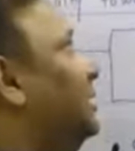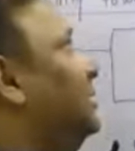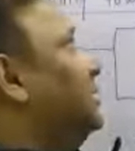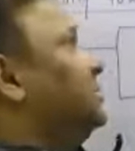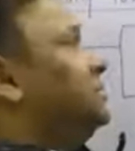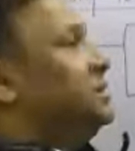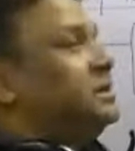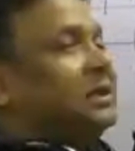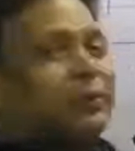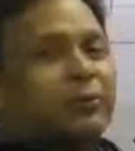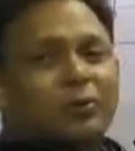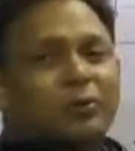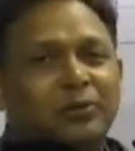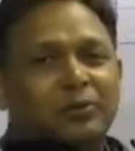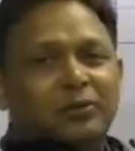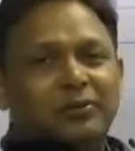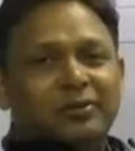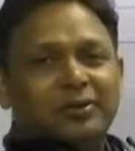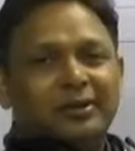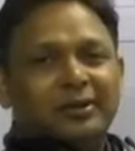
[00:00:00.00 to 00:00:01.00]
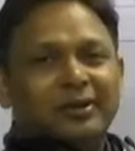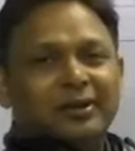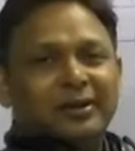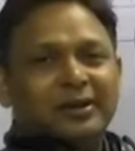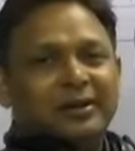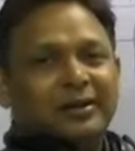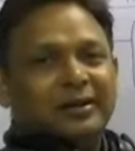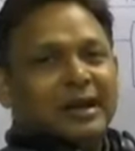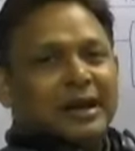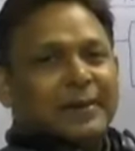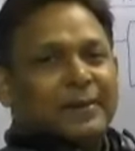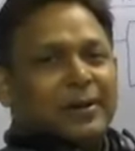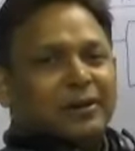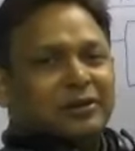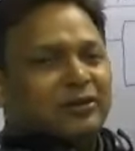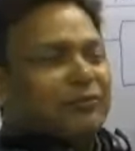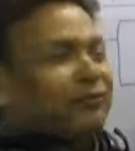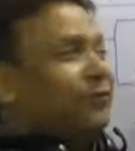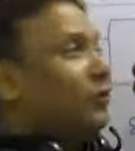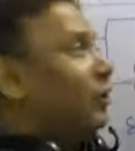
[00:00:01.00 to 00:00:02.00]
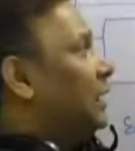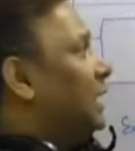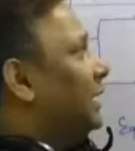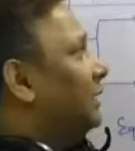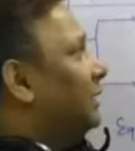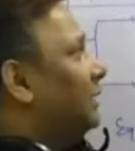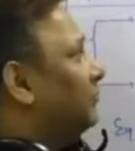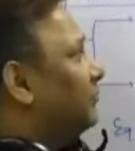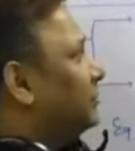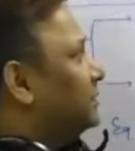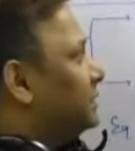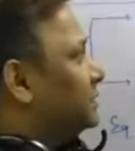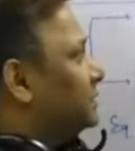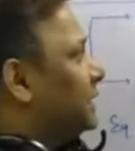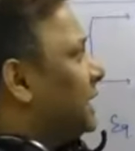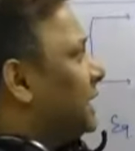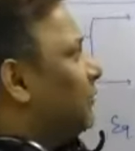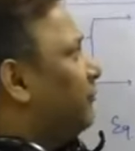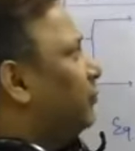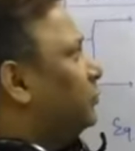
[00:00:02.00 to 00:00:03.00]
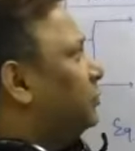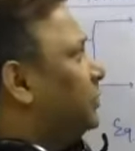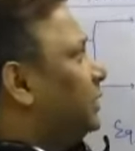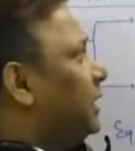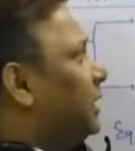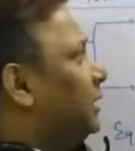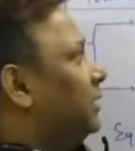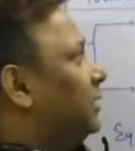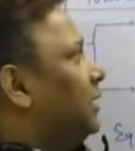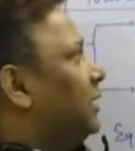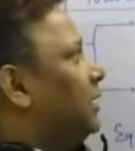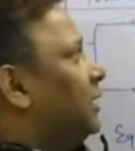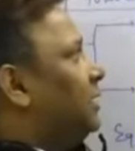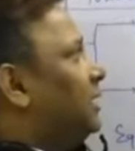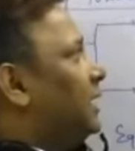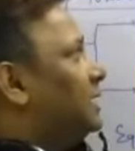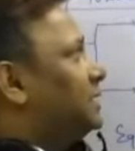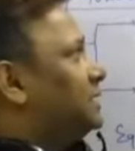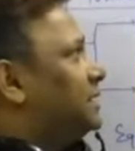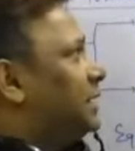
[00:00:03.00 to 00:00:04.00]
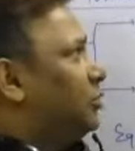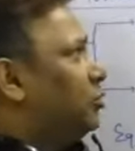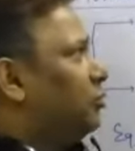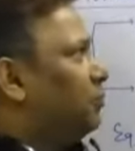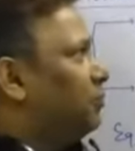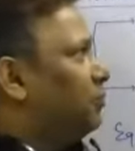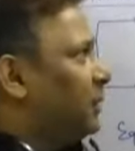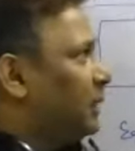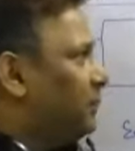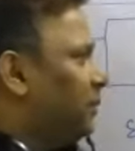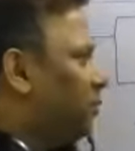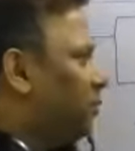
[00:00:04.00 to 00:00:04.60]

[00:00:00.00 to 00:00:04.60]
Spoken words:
CO. Among the following, which is an amphoteric? SNO, PbO,